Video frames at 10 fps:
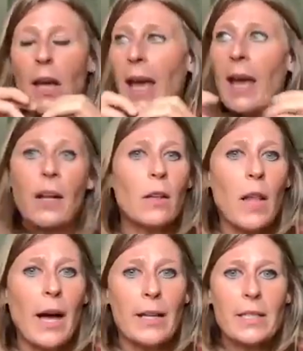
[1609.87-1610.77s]

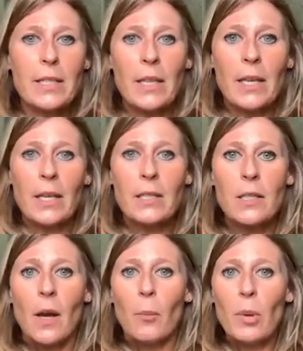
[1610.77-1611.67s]
analyze things,
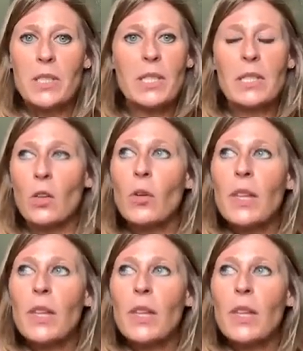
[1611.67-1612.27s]
but still